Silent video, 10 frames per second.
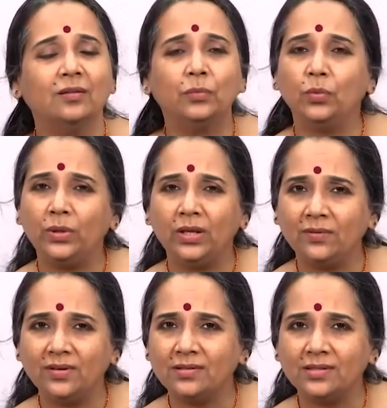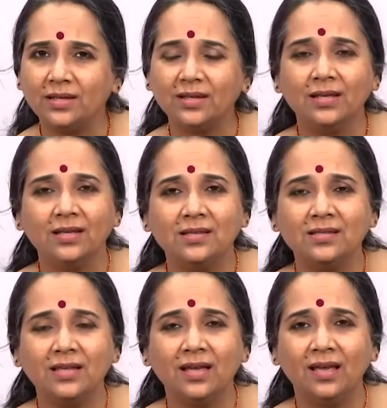But we never sing
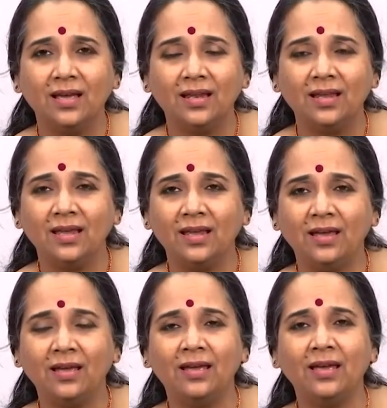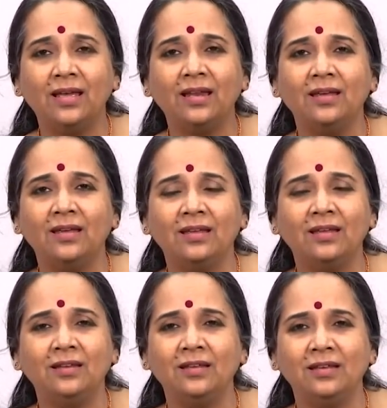sa, re, ga,
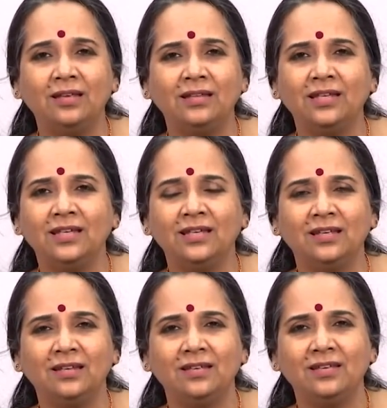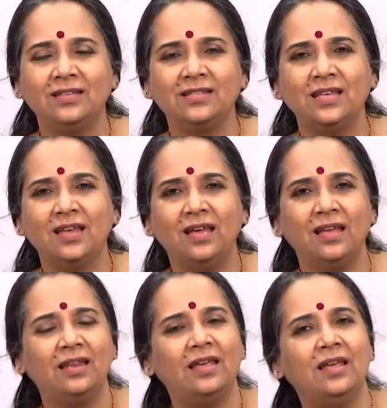re, ni, da, ni,
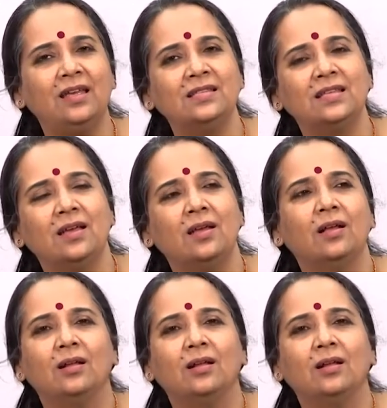sa, re, sa.